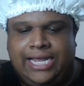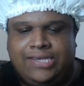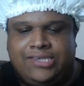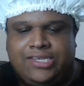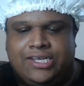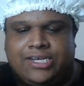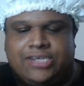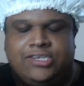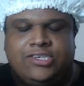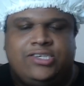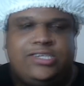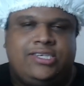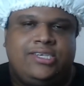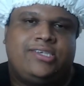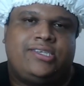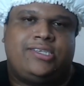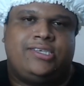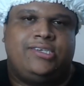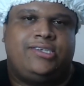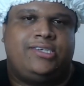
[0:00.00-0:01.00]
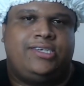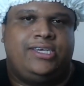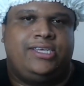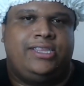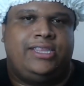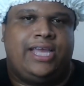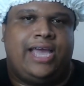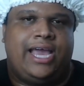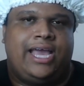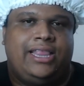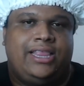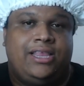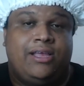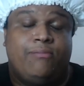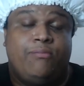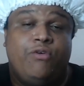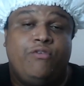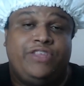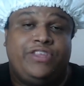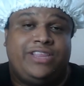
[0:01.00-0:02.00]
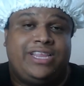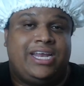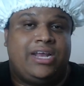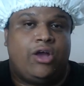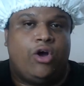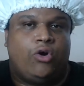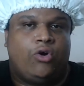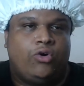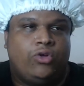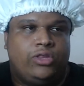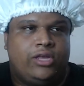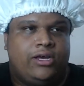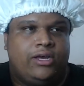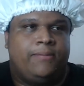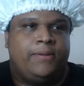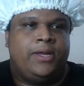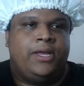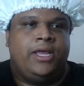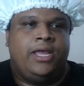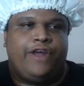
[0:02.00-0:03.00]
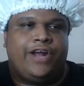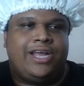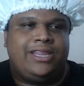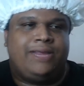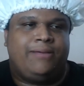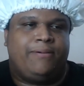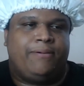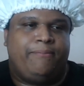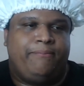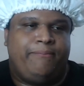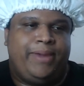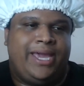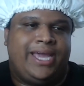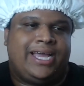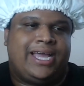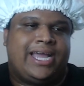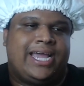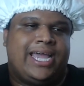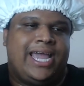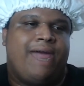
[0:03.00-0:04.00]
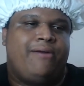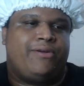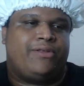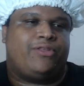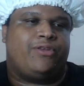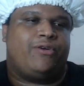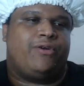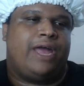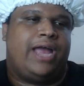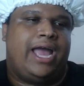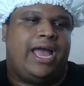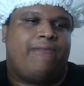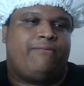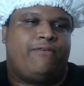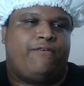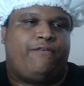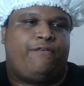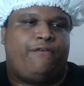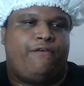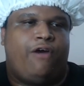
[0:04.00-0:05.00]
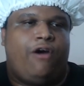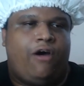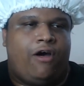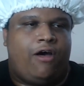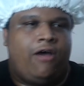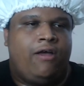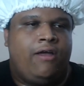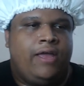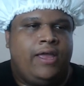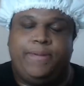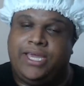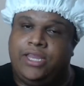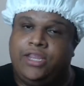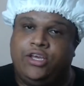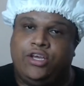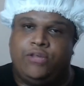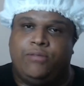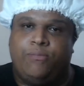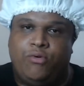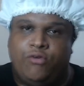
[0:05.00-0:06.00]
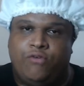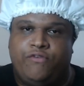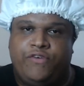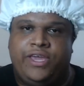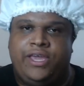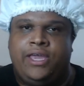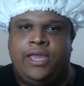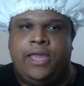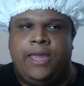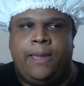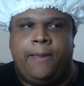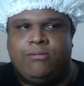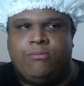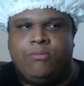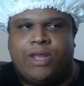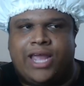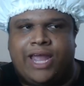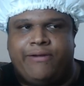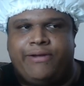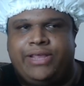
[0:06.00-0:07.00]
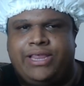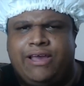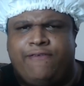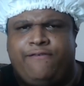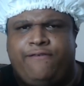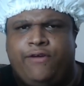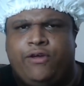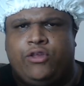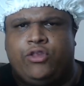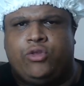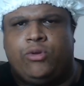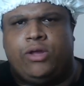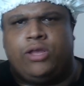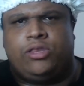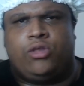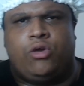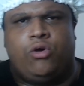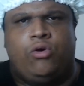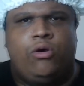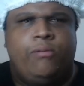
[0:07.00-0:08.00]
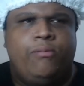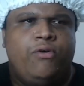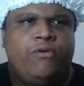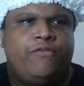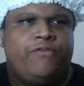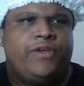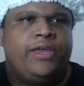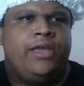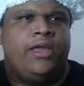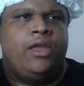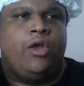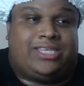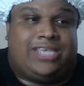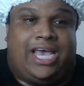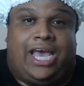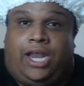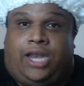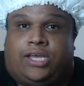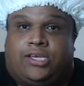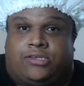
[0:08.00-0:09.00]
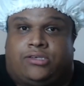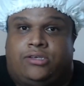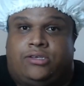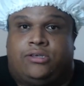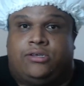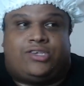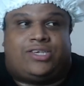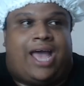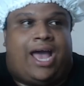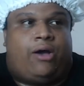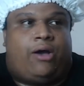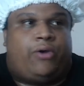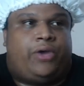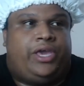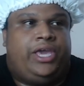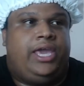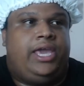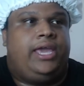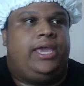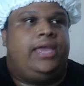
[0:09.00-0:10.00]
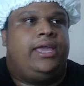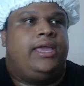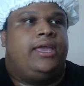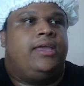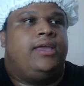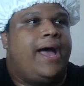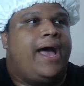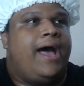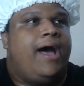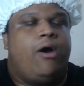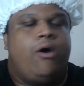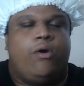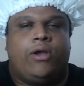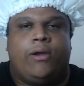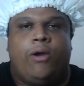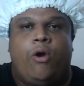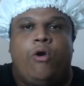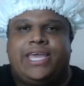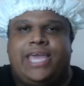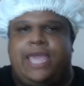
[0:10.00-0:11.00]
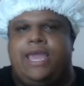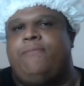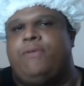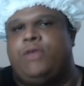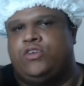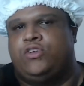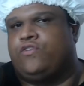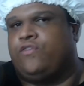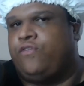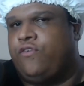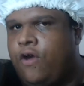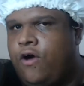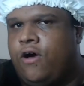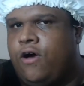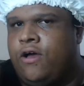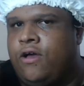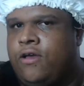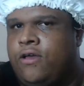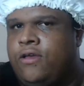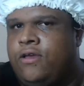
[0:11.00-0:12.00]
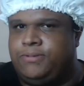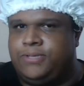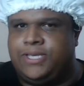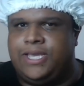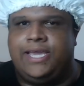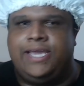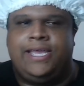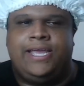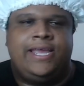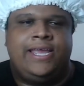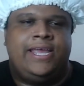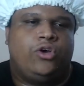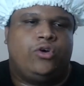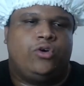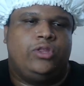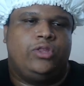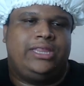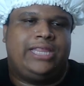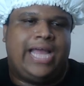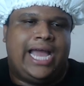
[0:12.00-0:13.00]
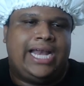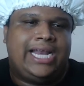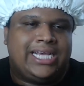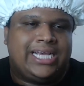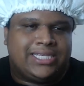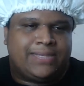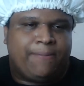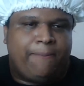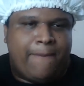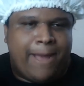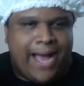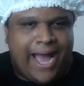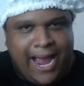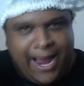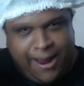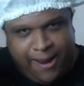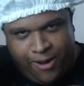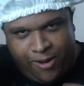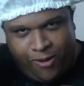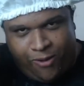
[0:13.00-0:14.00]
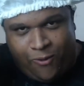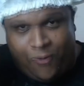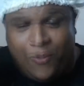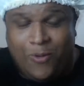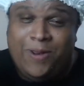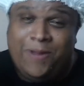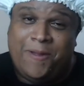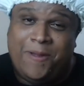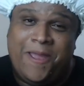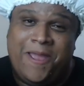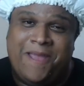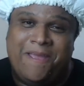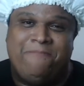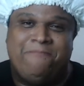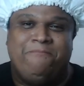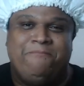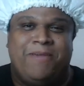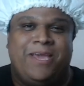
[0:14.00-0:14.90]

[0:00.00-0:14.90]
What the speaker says: that is the consistency that the movie didn't hold up. If you're gonna make a character have a flaw in the beginning of the movie, make him carry that flaw throughout the whole movie, or tell us how he somehow overcame his flaw. You see what I'm saying? So that is my only